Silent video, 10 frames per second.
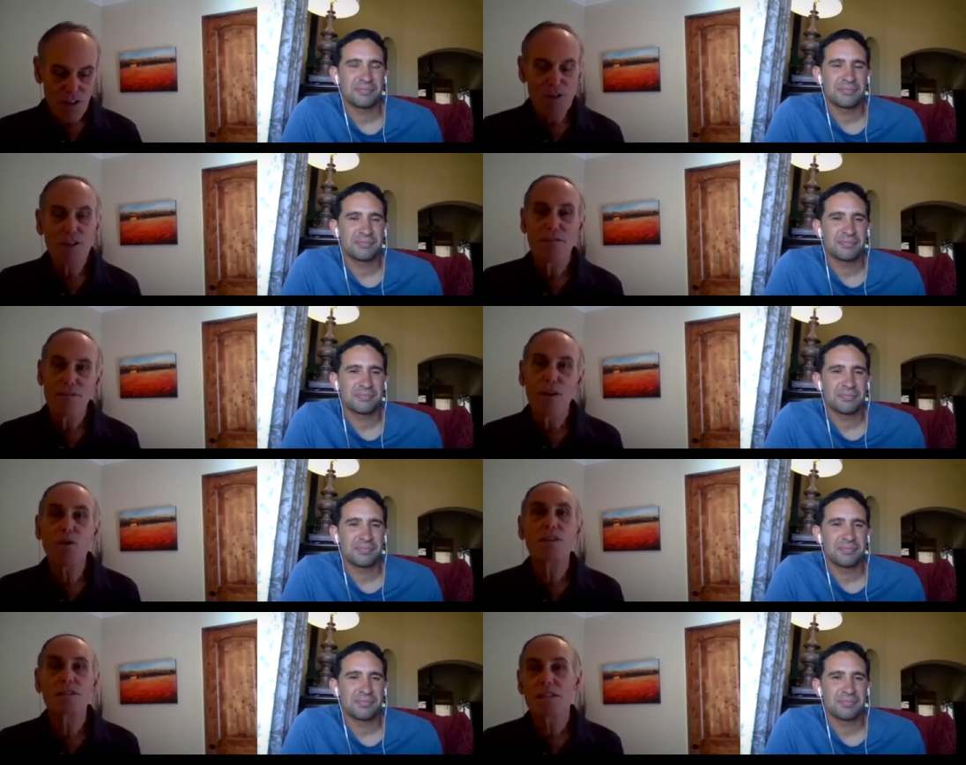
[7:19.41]
Speaker 1: you know, you can
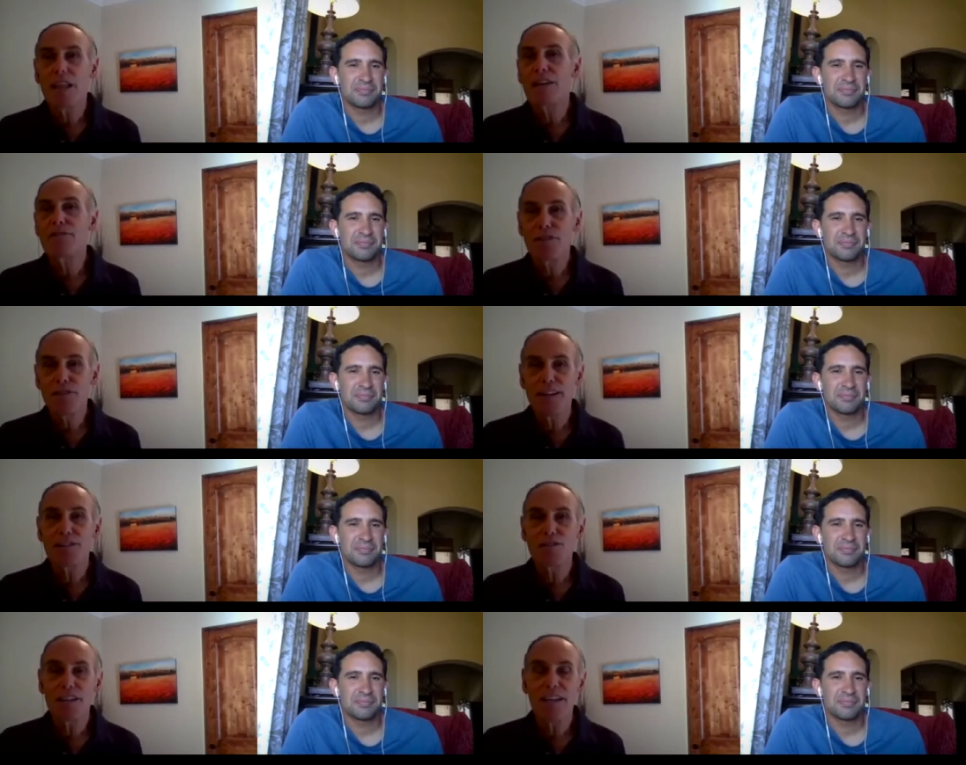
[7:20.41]
focus a lot of your
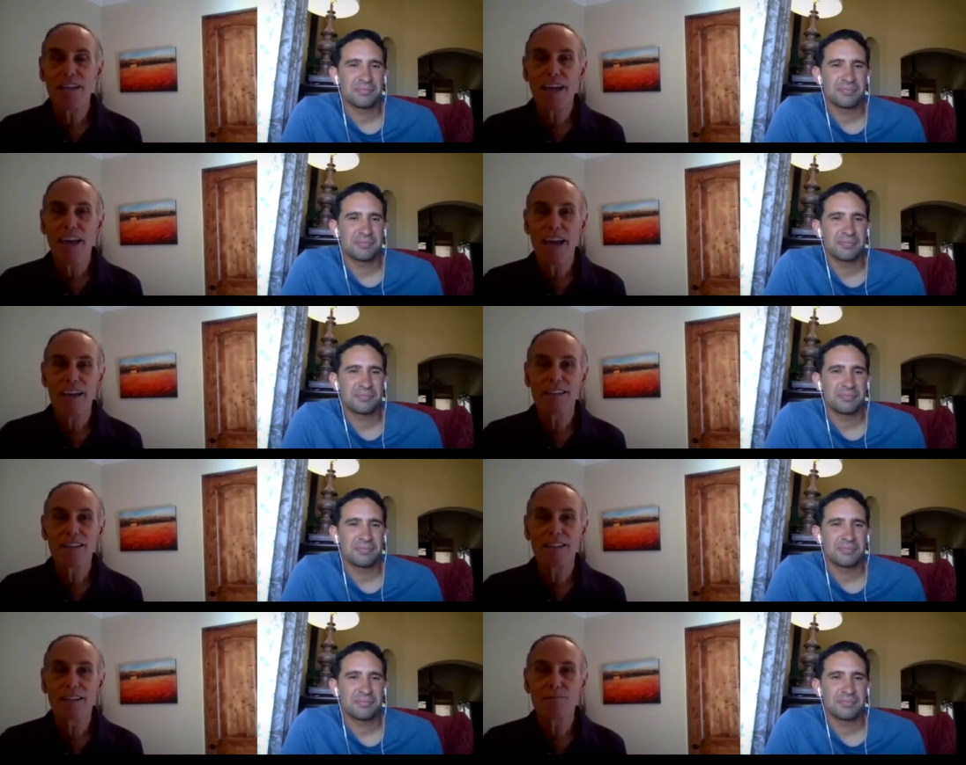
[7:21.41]
energy
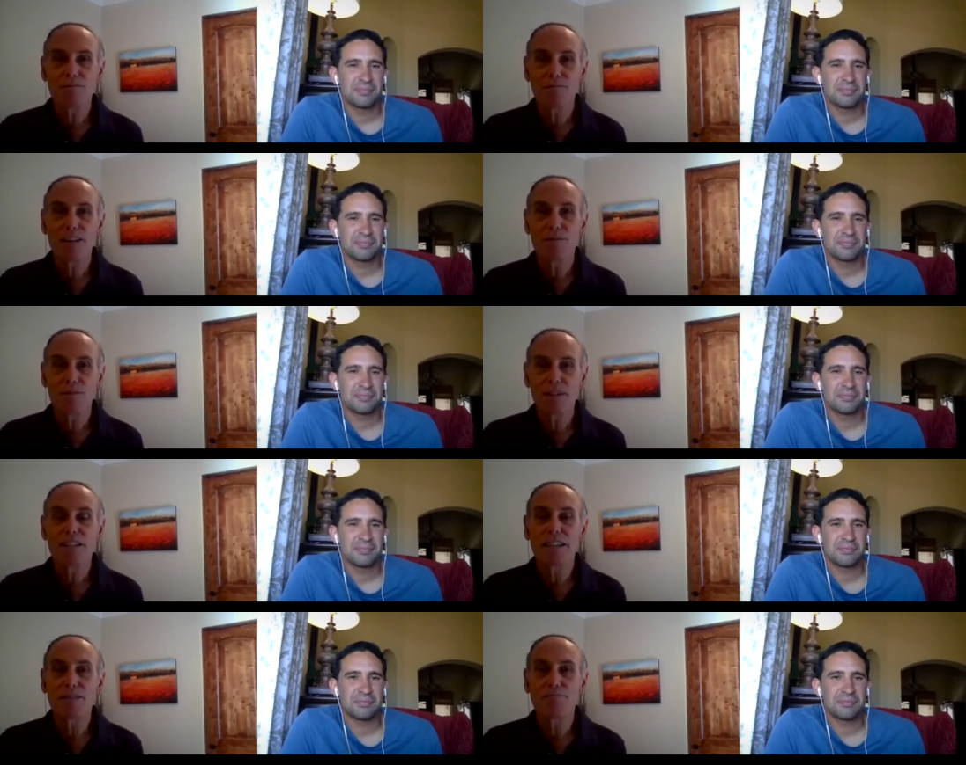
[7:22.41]
and uh, and
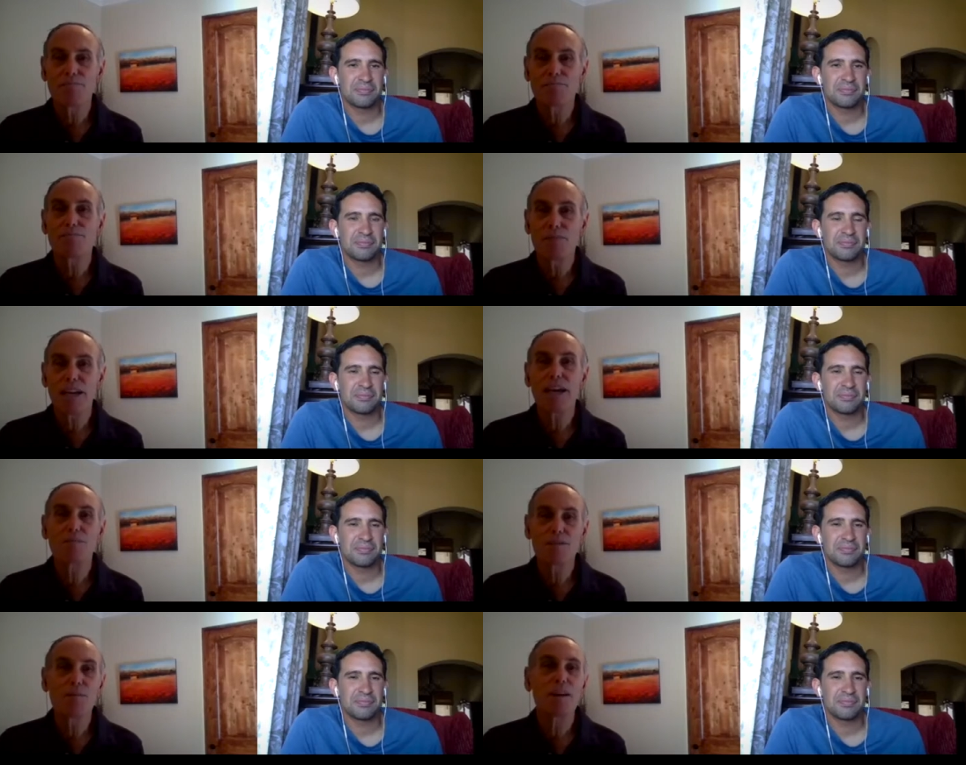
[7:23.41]
really
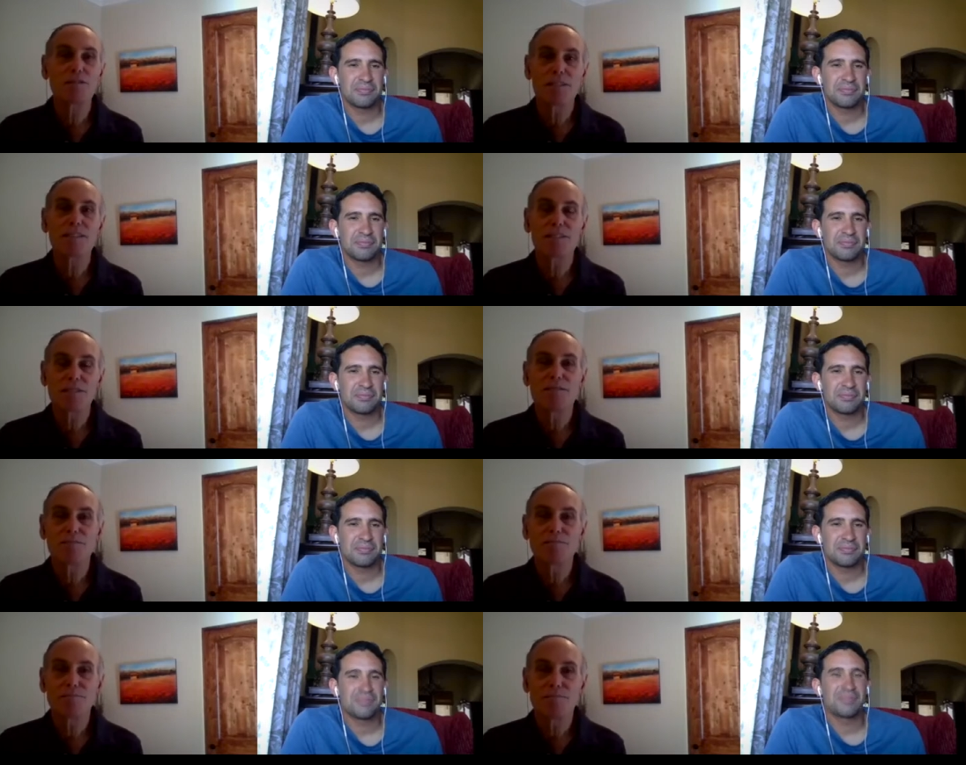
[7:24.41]
become a specialist.
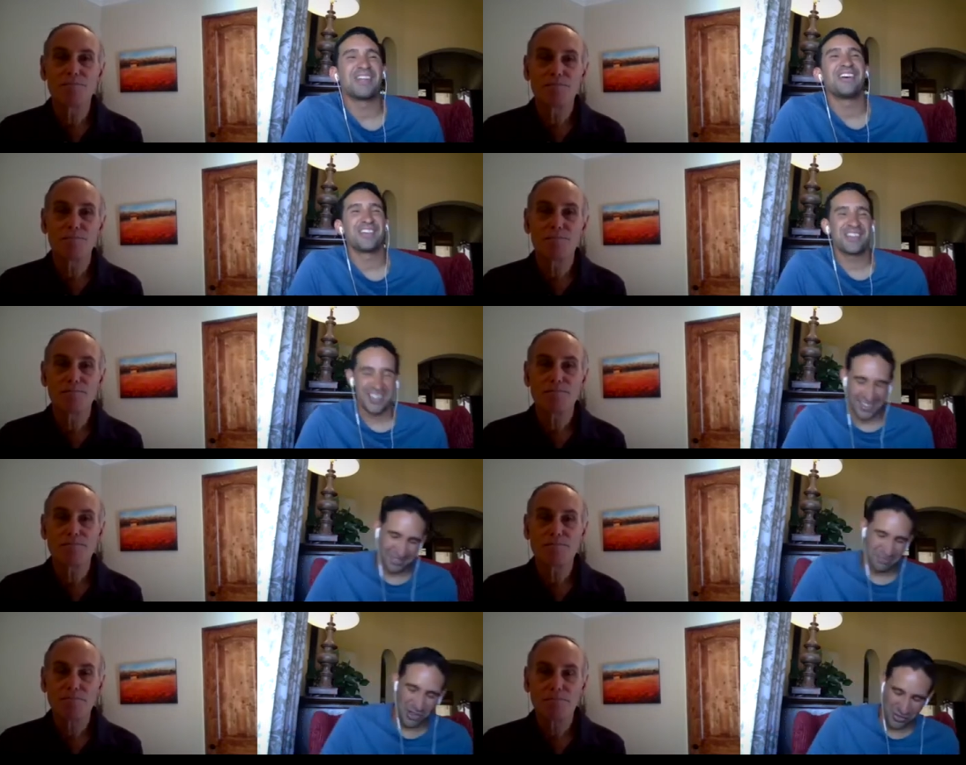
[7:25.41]
Speaker 2: Okay,
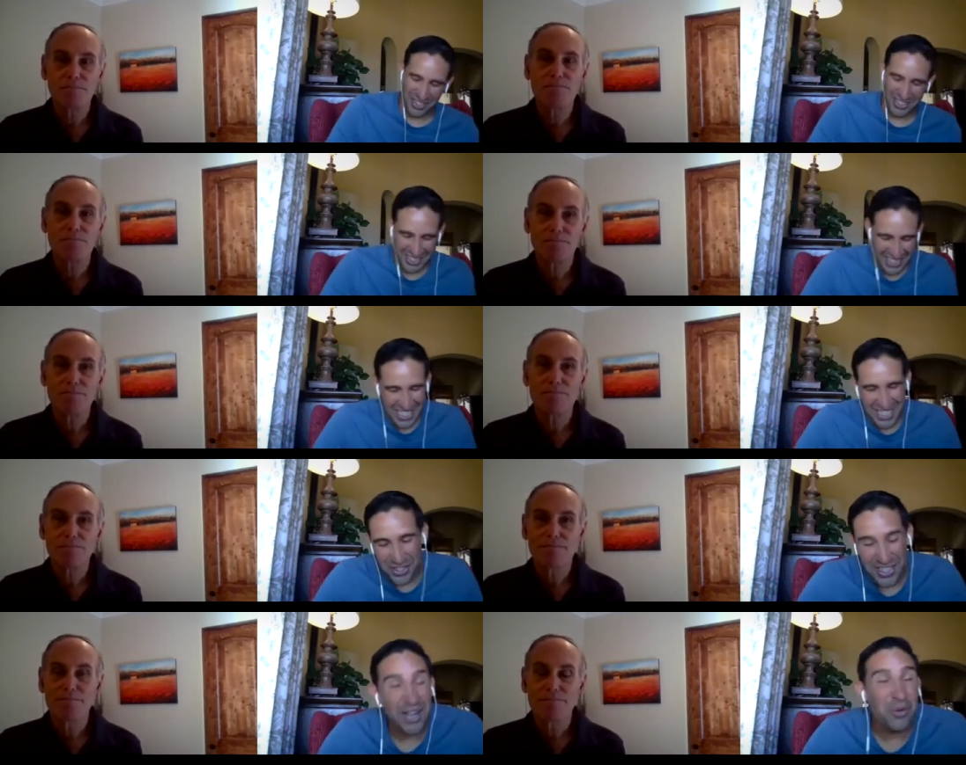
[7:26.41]
perfect.
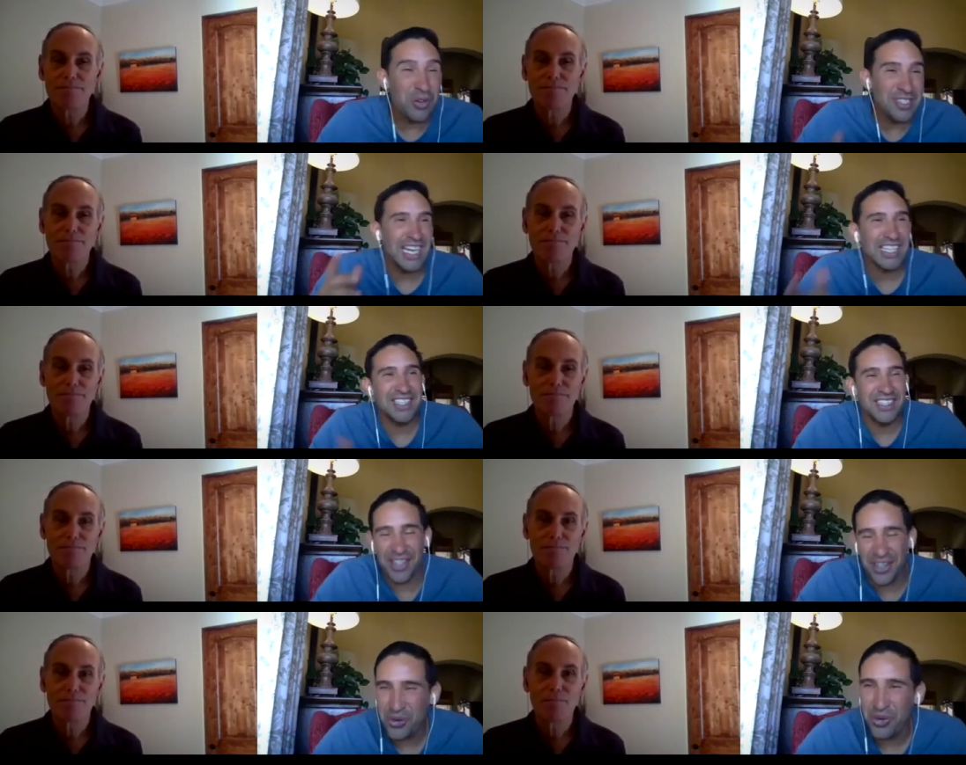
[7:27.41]
So that was actually
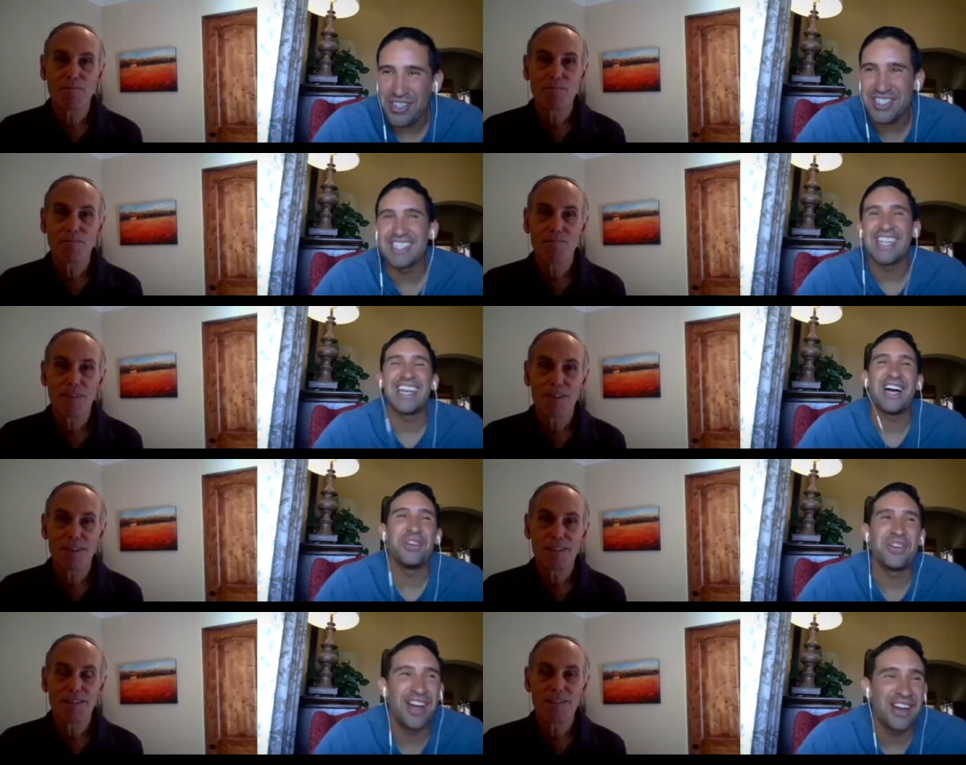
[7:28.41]
another question that how
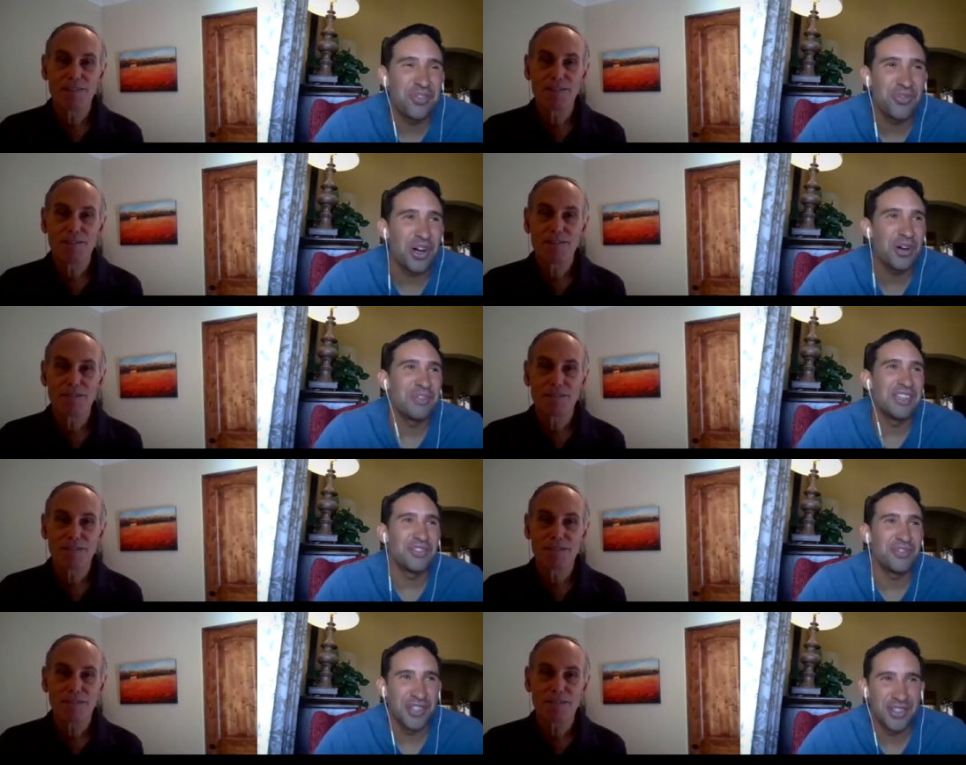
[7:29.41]
you got involved in your
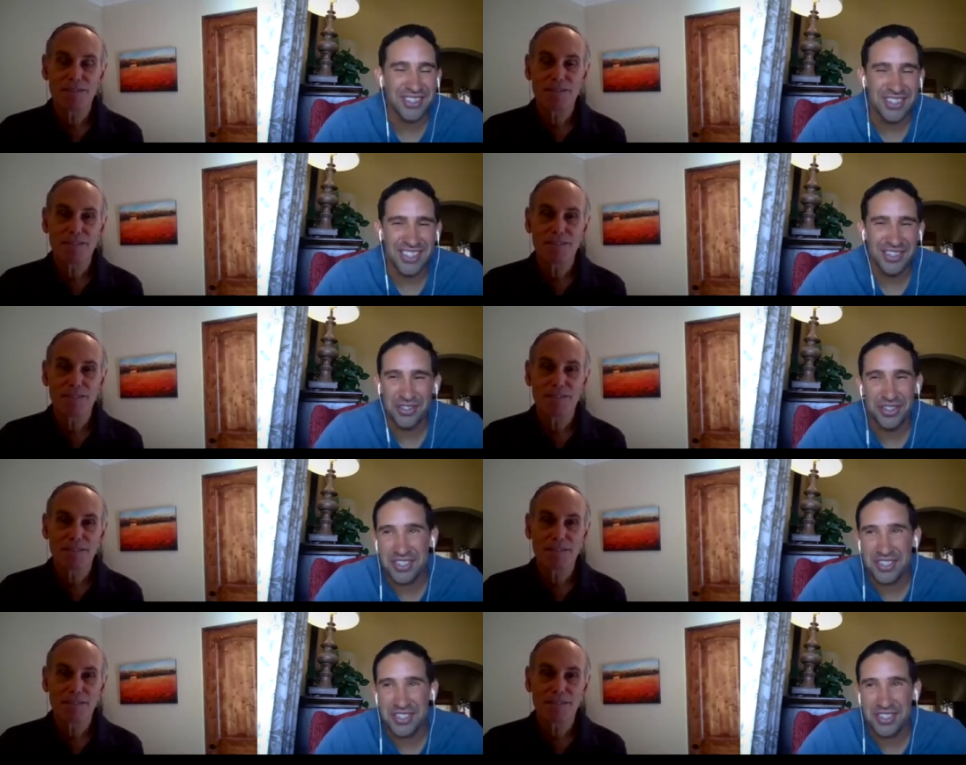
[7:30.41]
field, and you just